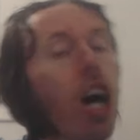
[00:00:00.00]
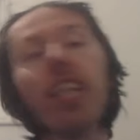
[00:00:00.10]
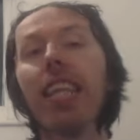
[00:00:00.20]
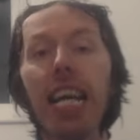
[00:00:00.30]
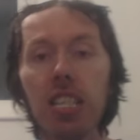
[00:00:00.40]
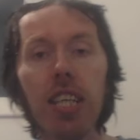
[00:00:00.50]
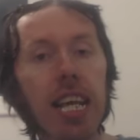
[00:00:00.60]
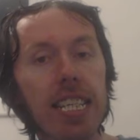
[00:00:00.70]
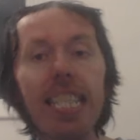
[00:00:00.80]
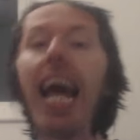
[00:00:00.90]
unless
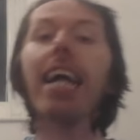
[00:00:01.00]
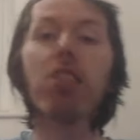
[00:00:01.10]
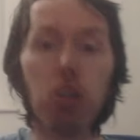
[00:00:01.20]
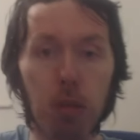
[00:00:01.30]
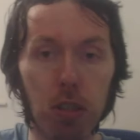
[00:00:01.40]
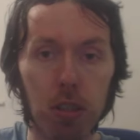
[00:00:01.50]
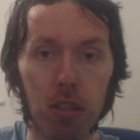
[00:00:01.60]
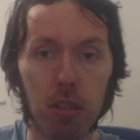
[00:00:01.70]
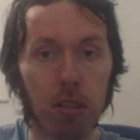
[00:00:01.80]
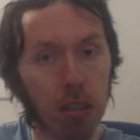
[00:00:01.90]
there's enhancement
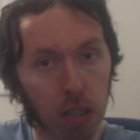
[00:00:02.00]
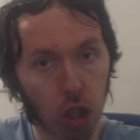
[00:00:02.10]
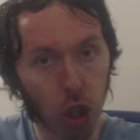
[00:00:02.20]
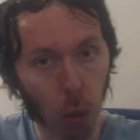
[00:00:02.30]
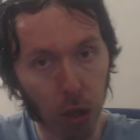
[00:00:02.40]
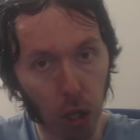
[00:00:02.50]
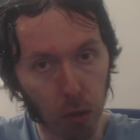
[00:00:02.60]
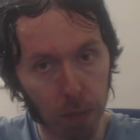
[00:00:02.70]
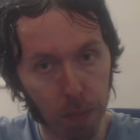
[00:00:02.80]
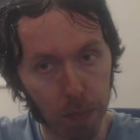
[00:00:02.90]
going on,